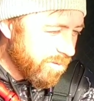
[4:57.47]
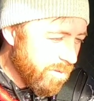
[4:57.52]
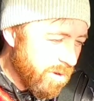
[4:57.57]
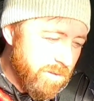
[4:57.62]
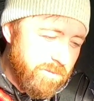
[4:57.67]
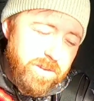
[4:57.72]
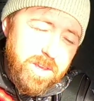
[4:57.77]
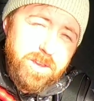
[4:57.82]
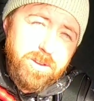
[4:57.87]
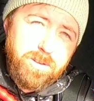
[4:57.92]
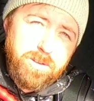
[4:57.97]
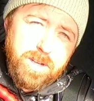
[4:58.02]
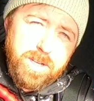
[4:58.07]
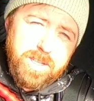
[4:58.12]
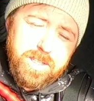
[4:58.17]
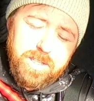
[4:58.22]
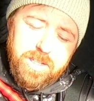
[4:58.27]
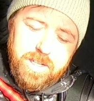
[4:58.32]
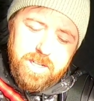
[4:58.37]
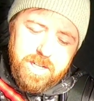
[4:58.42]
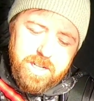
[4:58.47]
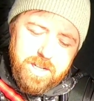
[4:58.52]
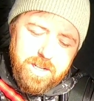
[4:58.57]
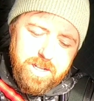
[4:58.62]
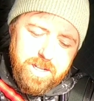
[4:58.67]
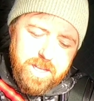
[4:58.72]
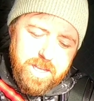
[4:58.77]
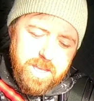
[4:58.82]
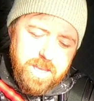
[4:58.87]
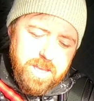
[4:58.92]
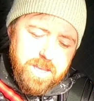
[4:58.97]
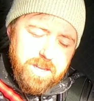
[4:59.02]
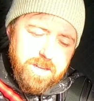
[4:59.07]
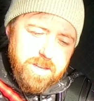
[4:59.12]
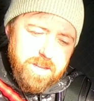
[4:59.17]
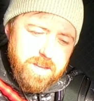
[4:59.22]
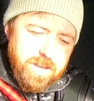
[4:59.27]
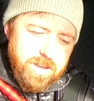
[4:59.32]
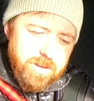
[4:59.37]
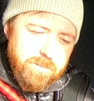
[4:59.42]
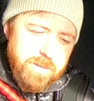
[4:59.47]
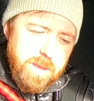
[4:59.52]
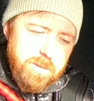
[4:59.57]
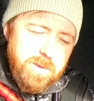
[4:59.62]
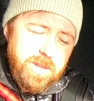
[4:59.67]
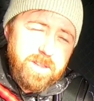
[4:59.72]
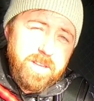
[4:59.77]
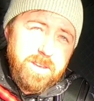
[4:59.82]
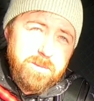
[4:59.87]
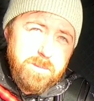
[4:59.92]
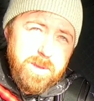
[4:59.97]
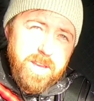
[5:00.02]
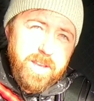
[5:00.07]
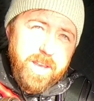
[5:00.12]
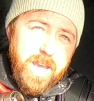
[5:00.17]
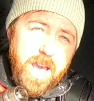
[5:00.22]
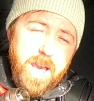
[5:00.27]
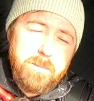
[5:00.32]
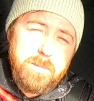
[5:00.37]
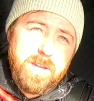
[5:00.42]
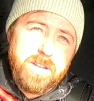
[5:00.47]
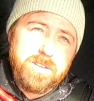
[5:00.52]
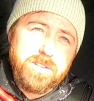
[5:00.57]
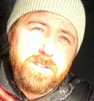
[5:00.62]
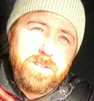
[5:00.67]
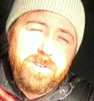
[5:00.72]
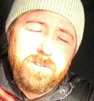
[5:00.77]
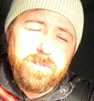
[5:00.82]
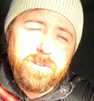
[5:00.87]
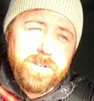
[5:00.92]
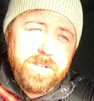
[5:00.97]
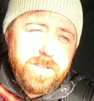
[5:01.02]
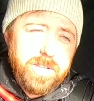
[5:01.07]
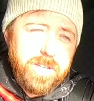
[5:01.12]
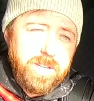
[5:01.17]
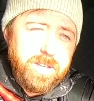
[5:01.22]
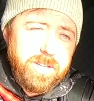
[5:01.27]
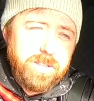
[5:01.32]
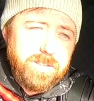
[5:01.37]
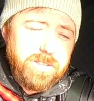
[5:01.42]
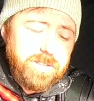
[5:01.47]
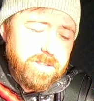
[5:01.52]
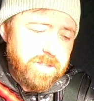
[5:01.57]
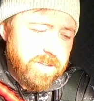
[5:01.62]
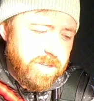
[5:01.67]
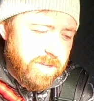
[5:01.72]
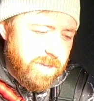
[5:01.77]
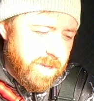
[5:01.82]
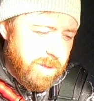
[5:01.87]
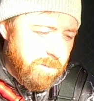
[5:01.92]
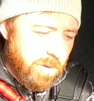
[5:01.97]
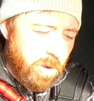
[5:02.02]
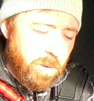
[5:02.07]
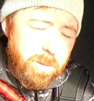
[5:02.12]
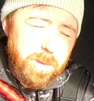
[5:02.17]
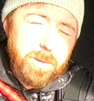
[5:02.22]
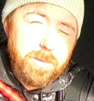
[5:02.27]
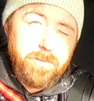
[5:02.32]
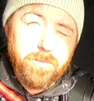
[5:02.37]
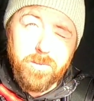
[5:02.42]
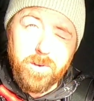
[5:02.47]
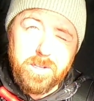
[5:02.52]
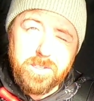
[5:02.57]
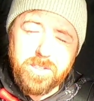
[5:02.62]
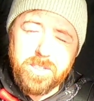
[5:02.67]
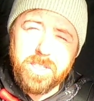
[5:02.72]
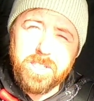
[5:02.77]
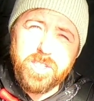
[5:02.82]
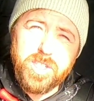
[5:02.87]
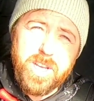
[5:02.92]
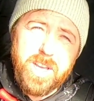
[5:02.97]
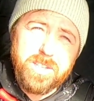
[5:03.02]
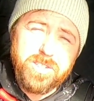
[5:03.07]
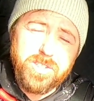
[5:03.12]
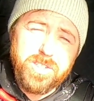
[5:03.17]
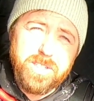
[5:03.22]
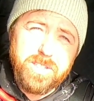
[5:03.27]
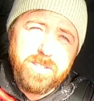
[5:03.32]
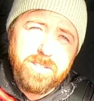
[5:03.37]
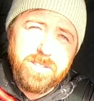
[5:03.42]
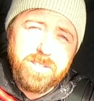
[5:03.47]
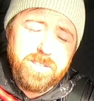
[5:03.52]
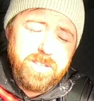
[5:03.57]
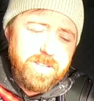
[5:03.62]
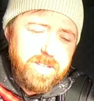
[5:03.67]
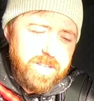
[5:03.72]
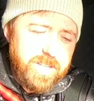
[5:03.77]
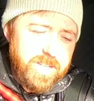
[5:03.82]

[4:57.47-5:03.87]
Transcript: the review. And uh, maybe leave me a comment too, because I'm open for suggestions.